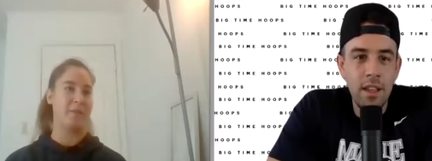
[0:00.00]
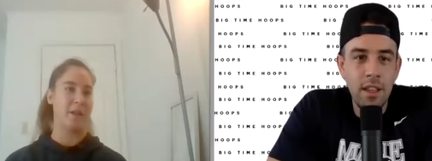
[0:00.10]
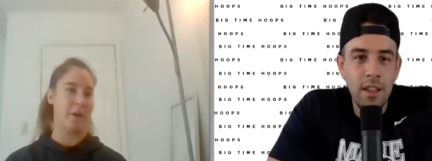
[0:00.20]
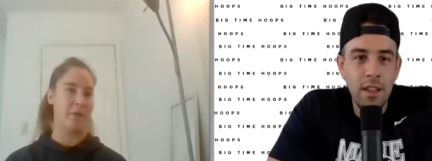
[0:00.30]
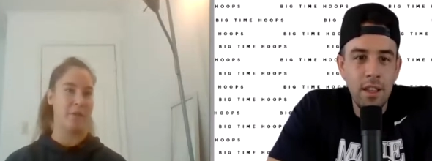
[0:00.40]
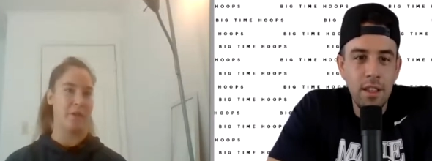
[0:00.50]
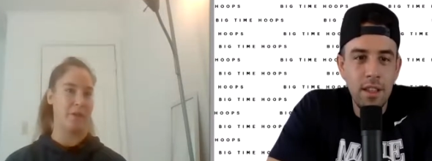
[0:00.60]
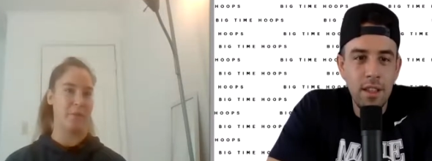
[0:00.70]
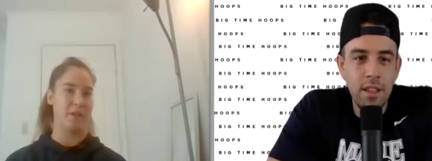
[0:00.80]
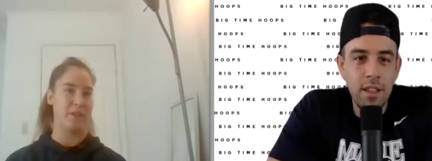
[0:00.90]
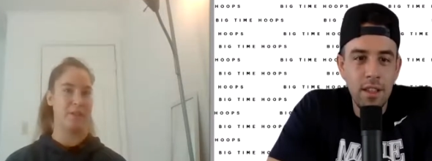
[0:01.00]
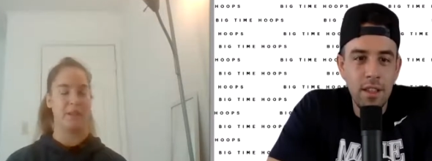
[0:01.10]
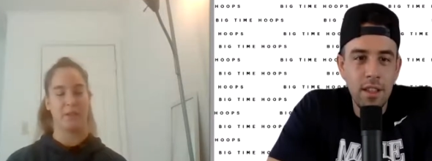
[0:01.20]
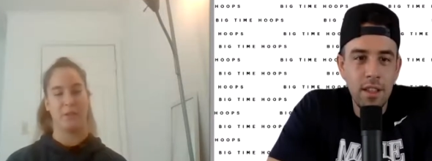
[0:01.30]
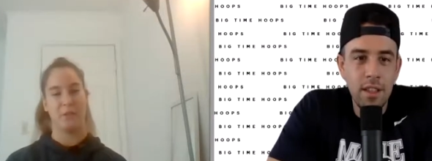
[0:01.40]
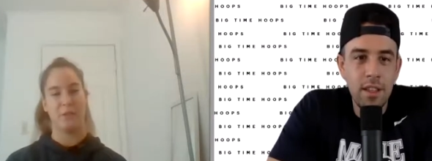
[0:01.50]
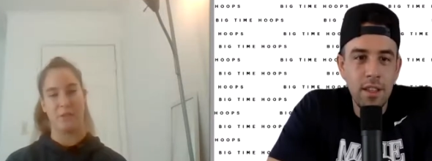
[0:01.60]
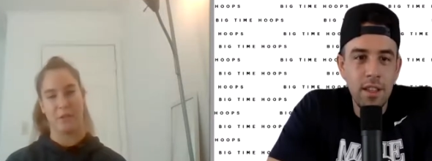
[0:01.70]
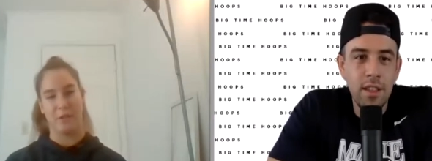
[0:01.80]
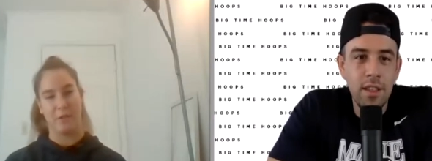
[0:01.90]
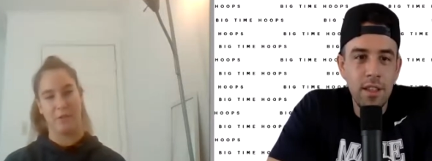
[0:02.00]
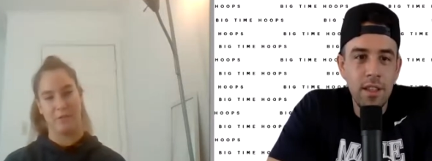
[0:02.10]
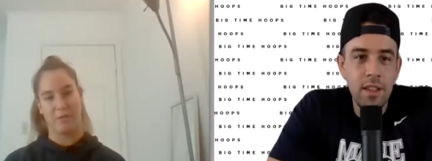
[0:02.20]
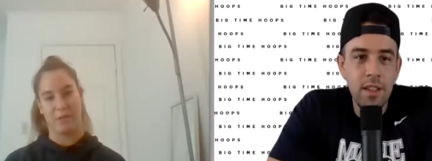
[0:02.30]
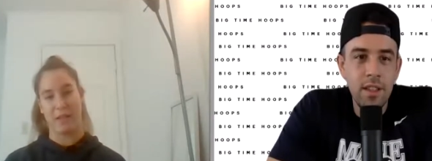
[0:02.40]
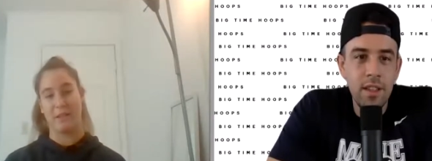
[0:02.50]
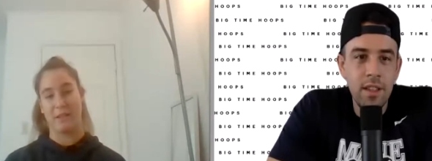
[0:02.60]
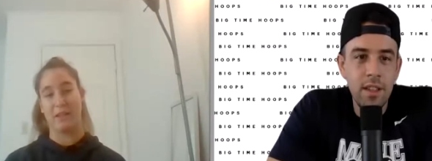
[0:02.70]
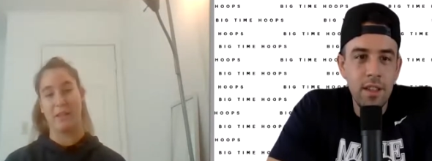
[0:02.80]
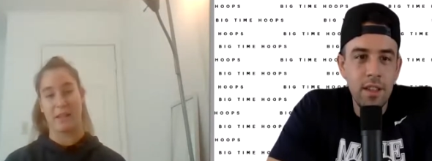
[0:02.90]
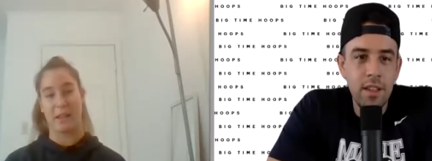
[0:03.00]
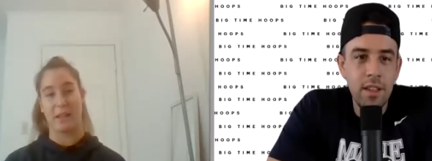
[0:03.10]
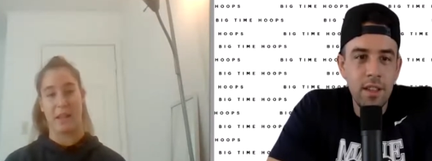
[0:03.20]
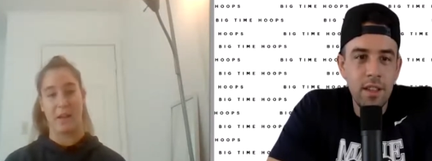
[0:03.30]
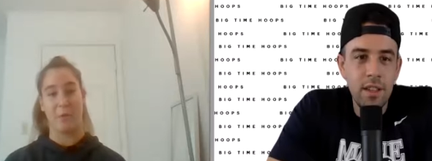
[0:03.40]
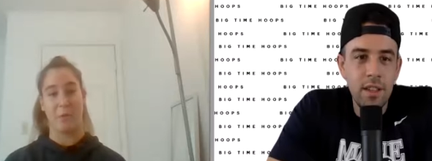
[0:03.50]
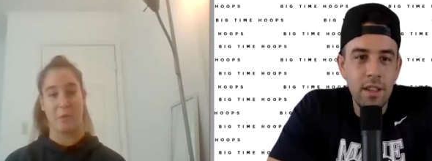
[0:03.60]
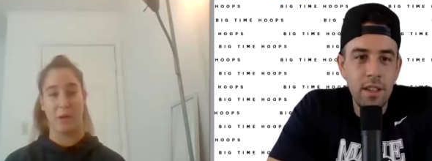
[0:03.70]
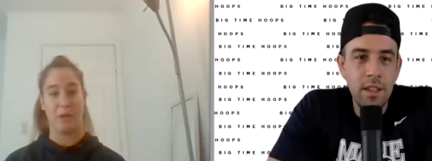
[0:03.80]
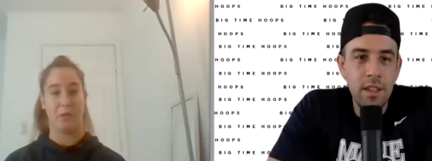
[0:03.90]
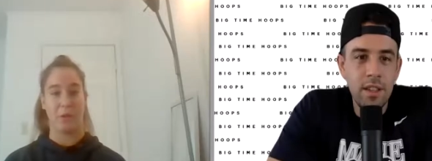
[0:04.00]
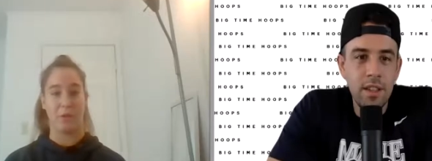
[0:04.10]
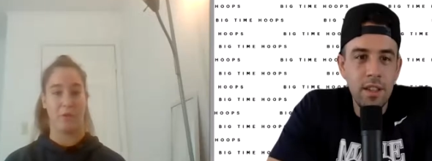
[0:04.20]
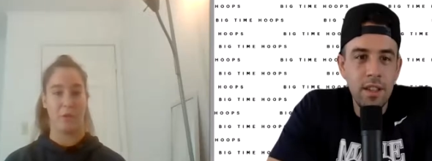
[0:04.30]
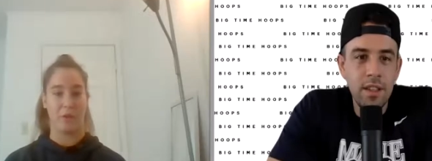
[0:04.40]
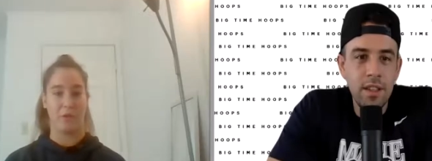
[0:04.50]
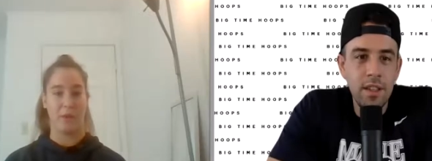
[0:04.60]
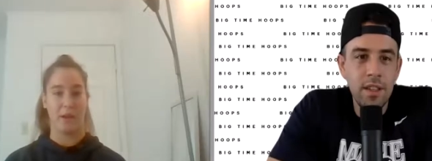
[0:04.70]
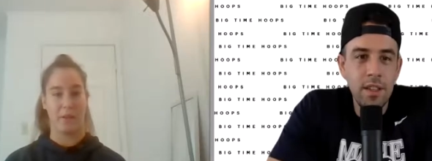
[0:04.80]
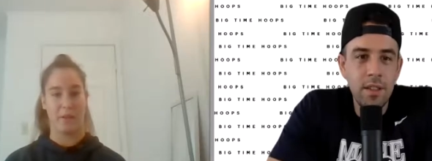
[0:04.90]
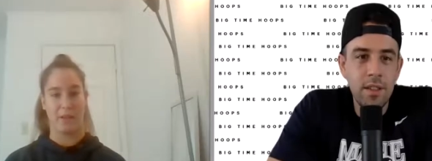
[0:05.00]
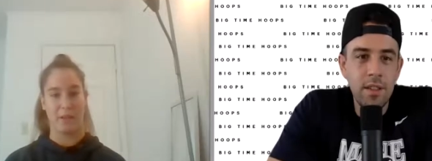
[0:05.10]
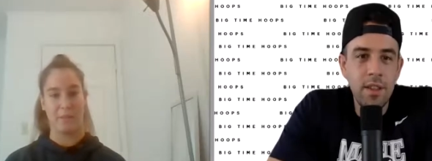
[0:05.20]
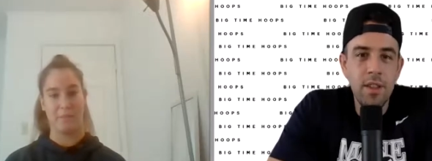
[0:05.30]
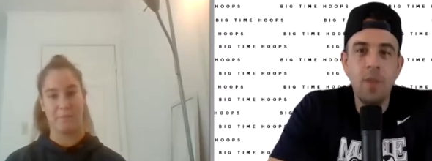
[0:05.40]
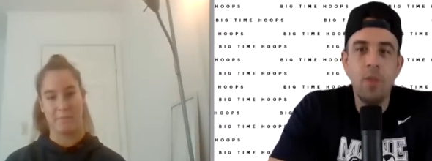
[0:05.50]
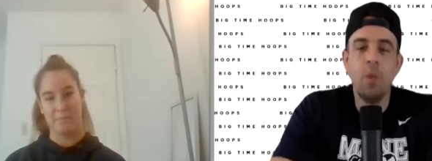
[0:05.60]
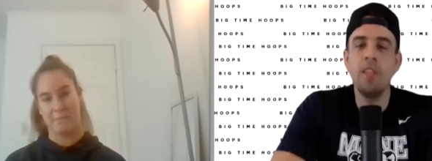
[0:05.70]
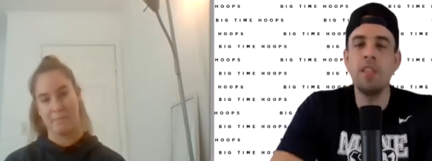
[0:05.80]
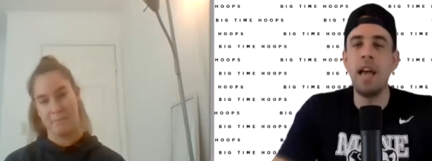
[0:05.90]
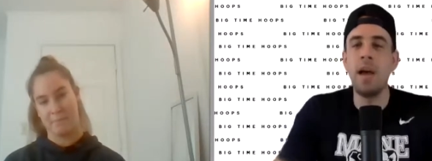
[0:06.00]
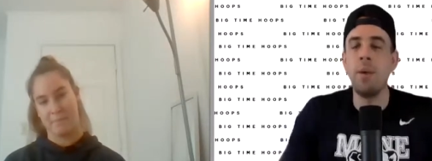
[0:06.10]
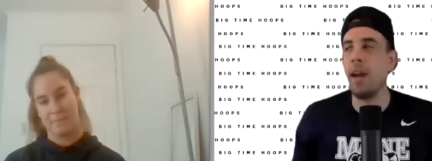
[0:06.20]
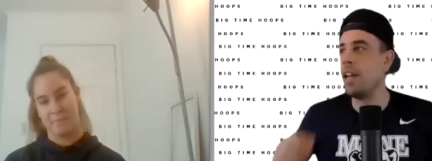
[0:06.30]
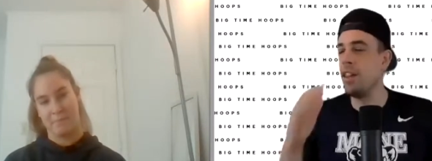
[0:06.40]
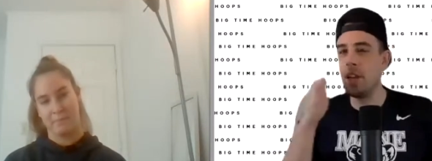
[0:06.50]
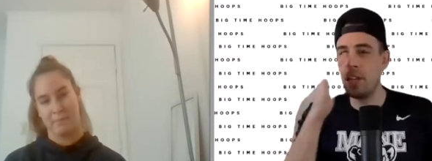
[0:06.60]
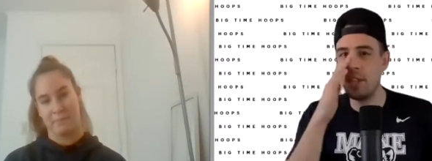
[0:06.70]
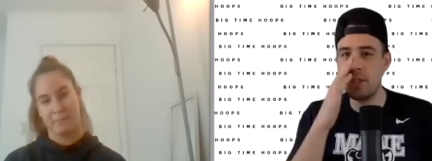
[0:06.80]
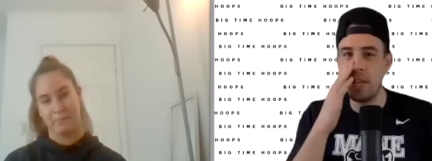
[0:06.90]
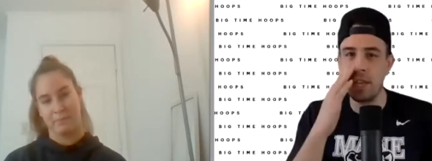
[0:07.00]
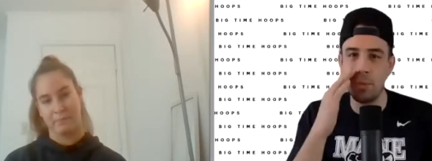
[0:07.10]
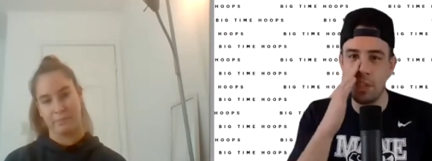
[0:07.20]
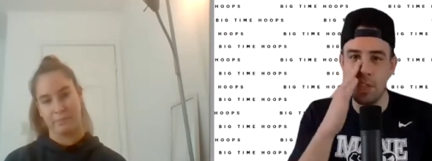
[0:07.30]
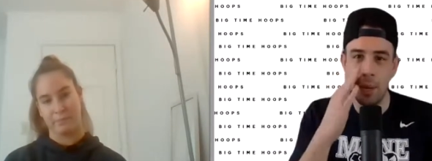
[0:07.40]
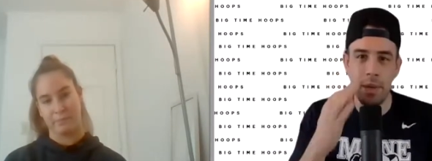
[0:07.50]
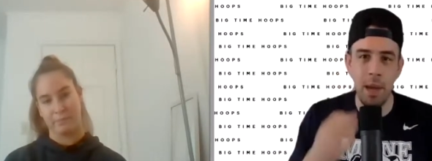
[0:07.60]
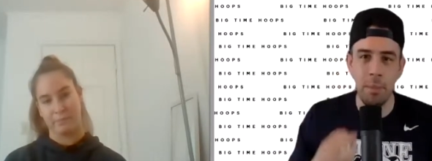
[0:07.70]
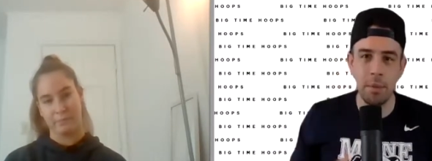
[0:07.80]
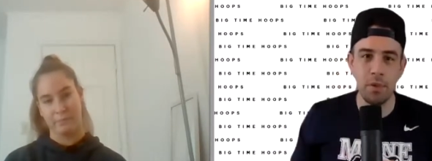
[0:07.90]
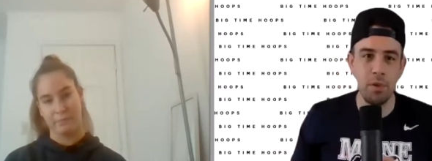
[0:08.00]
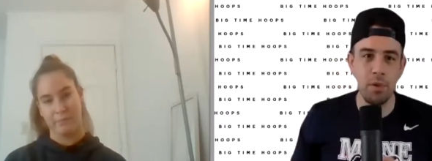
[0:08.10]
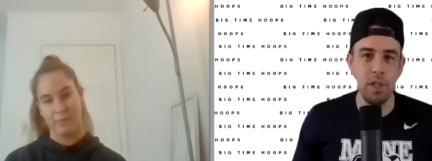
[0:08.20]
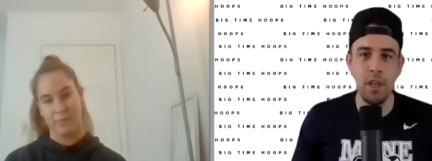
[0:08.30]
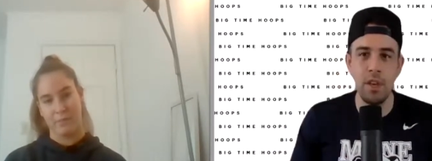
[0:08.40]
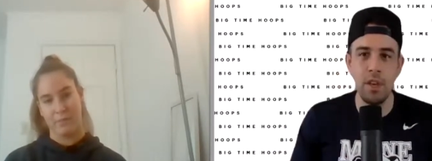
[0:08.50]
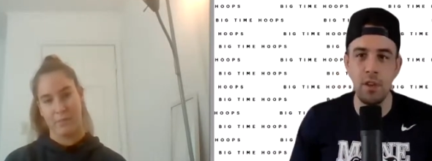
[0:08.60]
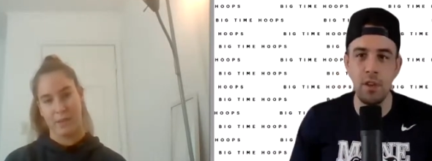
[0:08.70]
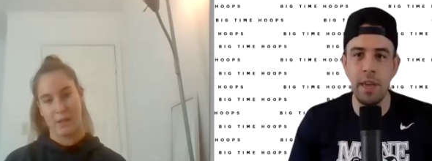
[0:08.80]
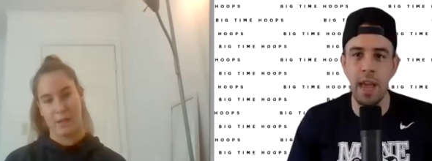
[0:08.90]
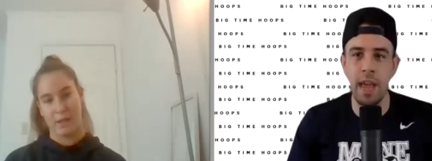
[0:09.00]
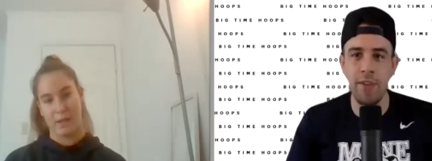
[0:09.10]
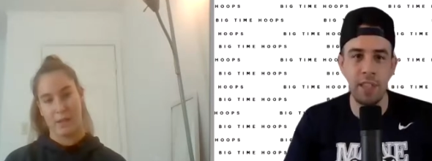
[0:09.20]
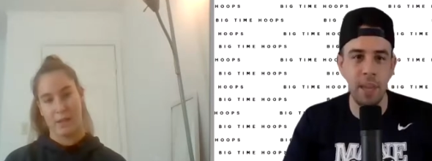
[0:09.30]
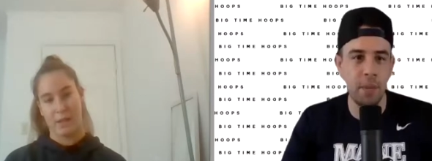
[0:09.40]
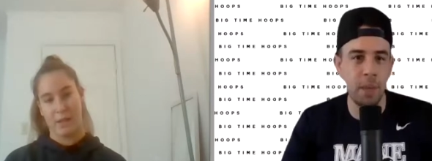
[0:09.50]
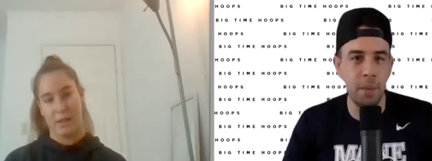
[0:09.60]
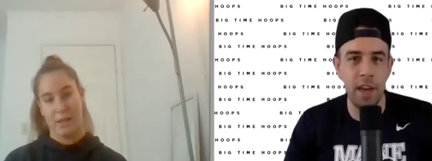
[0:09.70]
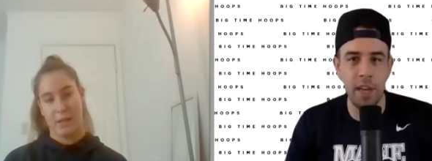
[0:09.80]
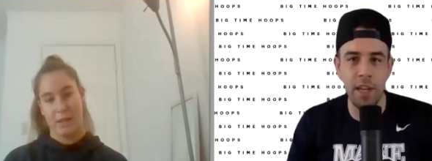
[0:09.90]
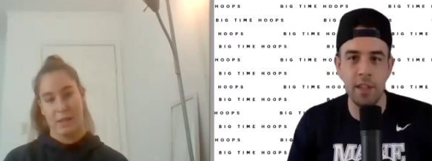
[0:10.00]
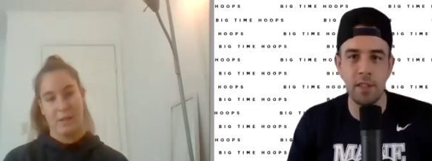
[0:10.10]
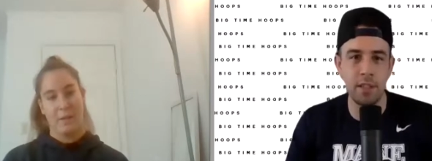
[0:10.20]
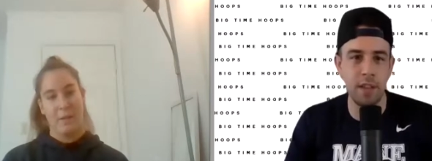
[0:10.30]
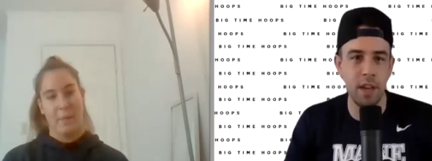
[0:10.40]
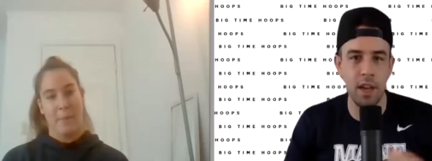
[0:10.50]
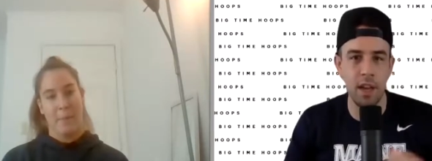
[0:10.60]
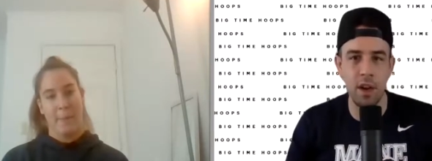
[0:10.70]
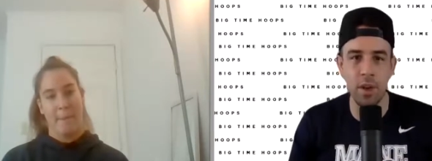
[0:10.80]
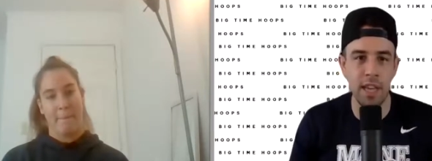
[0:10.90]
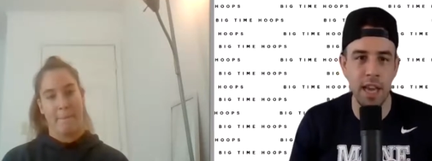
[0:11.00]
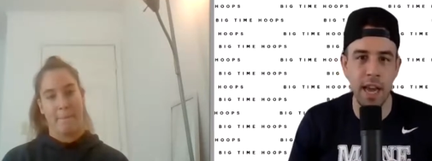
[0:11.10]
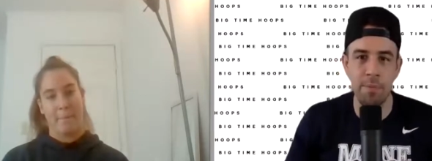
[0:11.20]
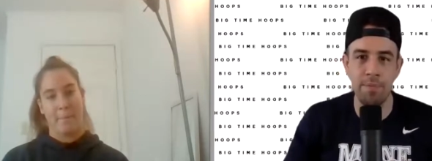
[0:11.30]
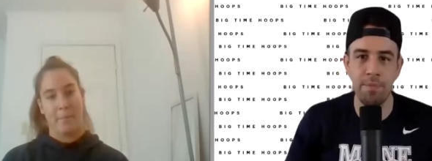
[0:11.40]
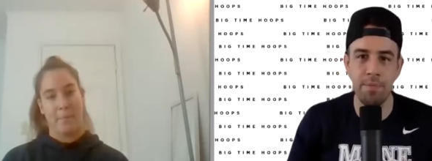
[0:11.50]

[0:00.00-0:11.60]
Speaker 1: have some unfinished businesses to do. So that this is like the game I'm really looking forward to play, honestly.
Speaker 2: When's that one? I didn't look at the schedule, but it's got to be coming up soon. Do you, do you, play every team in the America East uh, one time?